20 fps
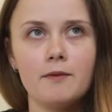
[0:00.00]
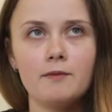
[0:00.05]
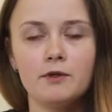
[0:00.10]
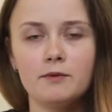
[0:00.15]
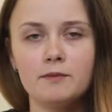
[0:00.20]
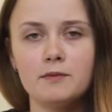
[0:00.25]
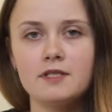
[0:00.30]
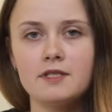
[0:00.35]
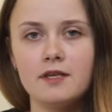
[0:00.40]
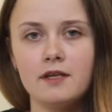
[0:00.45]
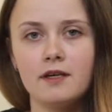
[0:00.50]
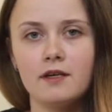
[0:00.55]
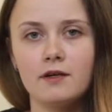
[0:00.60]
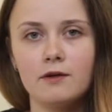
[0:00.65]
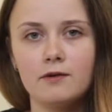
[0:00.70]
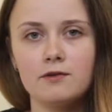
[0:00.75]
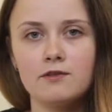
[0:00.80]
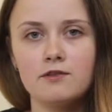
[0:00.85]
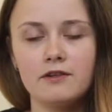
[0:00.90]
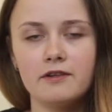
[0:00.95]
I'm not mistaken,
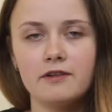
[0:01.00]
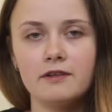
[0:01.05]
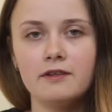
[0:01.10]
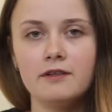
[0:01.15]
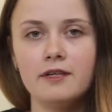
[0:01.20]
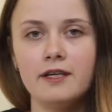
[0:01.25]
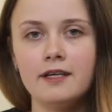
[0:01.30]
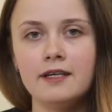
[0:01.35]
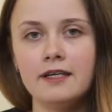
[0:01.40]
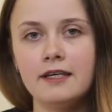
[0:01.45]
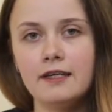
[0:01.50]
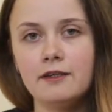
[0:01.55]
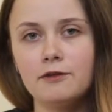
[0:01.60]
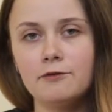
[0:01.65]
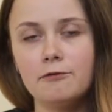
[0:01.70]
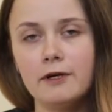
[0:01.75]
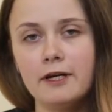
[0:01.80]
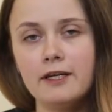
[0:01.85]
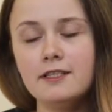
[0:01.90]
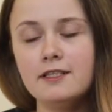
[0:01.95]
also in
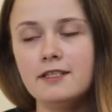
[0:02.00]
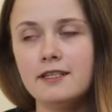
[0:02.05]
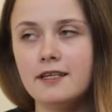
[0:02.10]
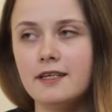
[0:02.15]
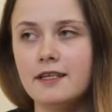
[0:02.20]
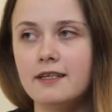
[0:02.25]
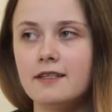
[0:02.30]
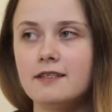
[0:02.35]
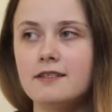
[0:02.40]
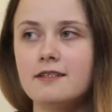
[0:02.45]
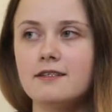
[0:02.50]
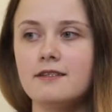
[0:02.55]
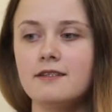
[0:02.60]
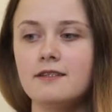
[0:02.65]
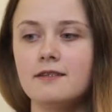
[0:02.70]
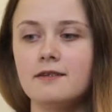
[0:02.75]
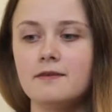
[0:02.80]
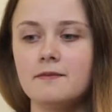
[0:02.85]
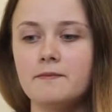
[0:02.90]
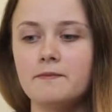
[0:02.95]
grade. And
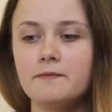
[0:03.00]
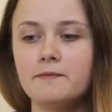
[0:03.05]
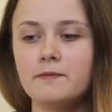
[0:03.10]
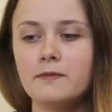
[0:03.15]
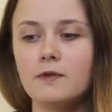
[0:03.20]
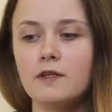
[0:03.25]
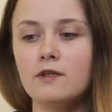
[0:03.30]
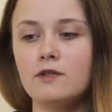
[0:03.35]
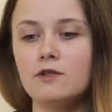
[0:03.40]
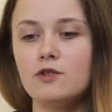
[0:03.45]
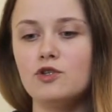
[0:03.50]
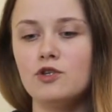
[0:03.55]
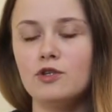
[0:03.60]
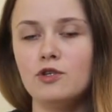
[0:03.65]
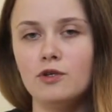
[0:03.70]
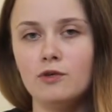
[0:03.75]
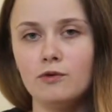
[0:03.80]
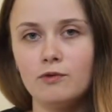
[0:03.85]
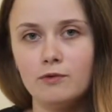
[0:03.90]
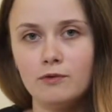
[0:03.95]
she
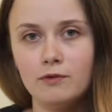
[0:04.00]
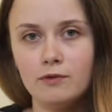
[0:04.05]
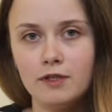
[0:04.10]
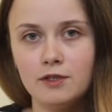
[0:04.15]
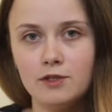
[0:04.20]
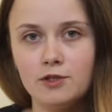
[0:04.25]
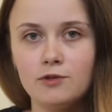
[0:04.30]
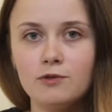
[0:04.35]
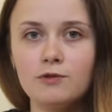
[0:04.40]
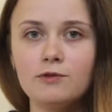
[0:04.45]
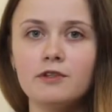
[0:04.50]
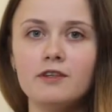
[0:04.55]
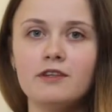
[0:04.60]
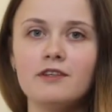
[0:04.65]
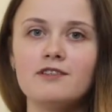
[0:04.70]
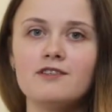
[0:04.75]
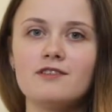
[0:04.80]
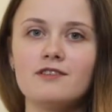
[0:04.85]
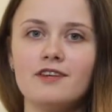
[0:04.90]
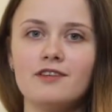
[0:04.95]
knew the
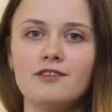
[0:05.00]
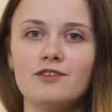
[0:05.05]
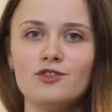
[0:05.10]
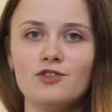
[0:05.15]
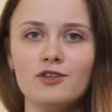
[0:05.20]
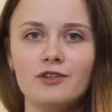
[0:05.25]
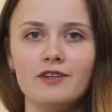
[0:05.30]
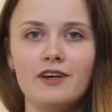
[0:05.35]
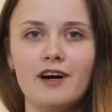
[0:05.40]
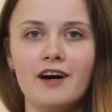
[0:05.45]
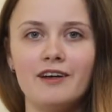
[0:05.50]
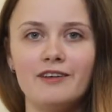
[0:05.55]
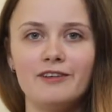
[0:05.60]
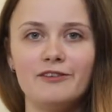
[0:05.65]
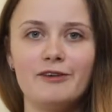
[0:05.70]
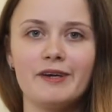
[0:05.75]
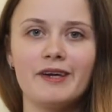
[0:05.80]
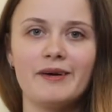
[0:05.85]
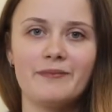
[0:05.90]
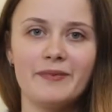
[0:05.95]
tutors, and she highly
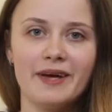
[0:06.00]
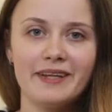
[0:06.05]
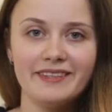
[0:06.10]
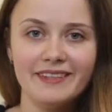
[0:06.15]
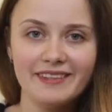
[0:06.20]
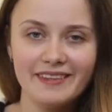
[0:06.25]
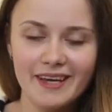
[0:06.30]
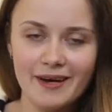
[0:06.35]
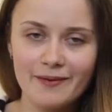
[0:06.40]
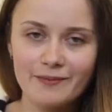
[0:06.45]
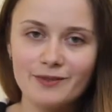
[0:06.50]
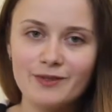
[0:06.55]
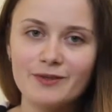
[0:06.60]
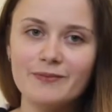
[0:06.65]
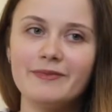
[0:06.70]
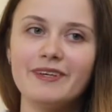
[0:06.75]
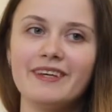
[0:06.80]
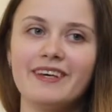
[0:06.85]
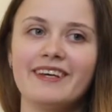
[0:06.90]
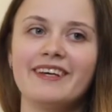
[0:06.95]
recommended them to
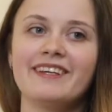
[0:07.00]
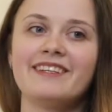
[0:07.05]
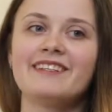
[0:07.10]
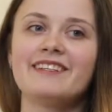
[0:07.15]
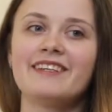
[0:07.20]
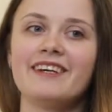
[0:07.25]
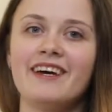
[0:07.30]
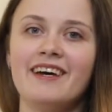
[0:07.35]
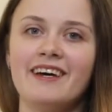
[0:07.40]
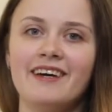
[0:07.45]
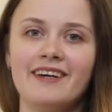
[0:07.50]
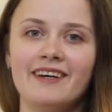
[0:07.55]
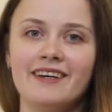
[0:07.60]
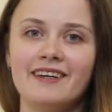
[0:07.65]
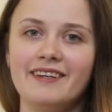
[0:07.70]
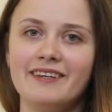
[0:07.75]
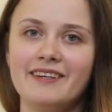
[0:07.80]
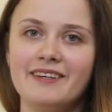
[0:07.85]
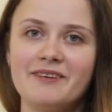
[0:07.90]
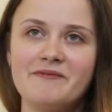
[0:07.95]
me. And
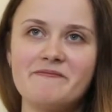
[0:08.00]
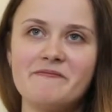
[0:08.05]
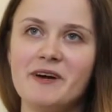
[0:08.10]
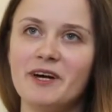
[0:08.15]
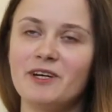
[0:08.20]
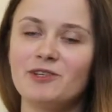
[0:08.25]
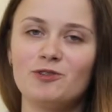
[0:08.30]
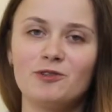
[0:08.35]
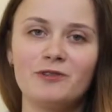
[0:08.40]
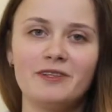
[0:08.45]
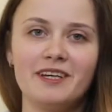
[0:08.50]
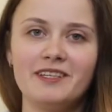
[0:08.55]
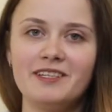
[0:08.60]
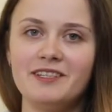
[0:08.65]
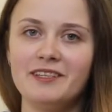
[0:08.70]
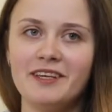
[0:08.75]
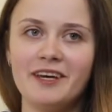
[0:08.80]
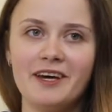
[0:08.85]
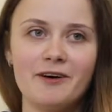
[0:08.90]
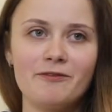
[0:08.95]
actually, I
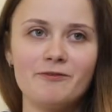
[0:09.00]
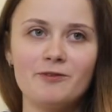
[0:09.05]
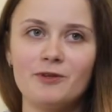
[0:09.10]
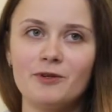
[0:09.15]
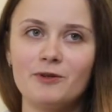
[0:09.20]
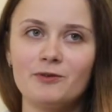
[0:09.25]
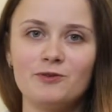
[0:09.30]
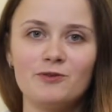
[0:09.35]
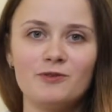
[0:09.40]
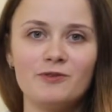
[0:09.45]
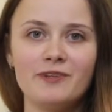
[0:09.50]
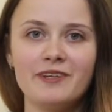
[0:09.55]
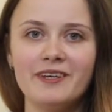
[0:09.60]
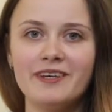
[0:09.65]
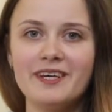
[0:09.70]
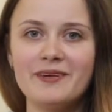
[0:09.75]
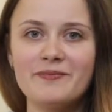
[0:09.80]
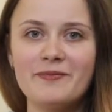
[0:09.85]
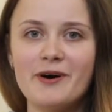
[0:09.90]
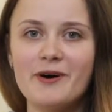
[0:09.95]
didn't have to
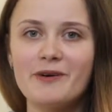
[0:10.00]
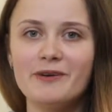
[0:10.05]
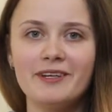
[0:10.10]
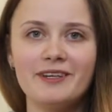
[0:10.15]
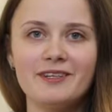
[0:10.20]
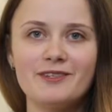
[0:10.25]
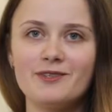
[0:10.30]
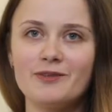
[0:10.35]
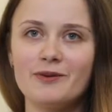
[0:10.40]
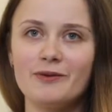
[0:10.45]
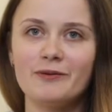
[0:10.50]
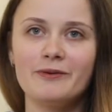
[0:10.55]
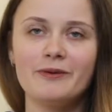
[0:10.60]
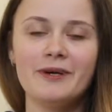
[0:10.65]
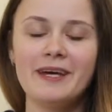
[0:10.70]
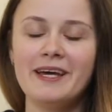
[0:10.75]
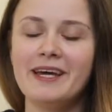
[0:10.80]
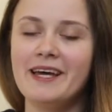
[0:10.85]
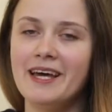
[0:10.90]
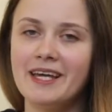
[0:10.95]
think about it. So,
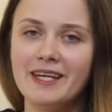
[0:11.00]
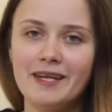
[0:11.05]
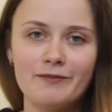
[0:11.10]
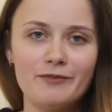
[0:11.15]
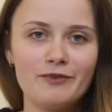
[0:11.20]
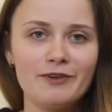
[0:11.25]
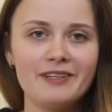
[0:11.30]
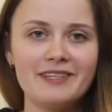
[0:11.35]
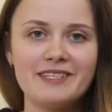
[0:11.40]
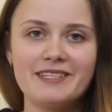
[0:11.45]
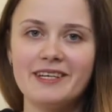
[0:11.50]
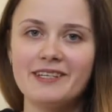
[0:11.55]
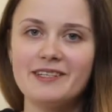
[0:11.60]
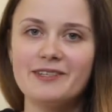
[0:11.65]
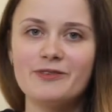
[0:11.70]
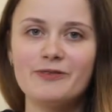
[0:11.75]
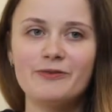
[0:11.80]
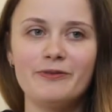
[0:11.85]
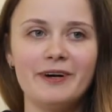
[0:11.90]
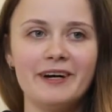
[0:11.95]
and I'm really
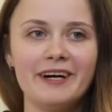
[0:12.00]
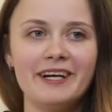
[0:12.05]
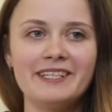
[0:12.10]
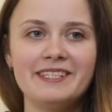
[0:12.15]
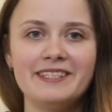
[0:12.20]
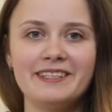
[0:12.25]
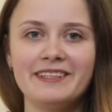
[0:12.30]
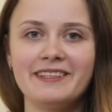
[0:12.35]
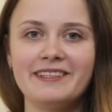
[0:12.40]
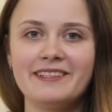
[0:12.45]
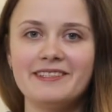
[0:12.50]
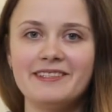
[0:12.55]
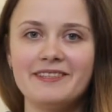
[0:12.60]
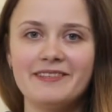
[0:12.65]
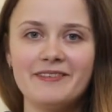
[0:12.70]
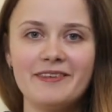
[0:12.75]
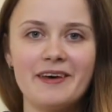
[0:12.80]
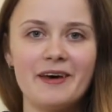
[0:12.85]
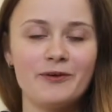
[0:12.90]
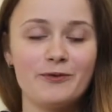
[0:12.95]
satisfied and
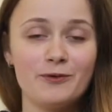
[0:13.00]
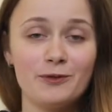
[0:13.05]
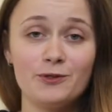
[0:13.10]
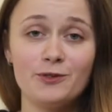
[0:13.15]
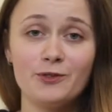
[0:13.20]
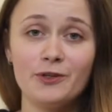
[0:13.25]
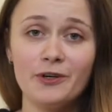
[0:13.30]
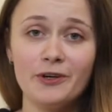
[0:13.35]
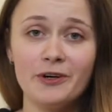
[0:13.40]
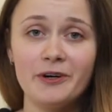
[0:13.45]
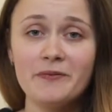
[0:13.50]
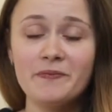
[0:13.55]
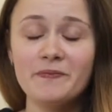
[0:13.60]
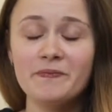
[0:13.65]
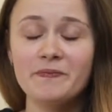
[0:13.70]
thankful to her.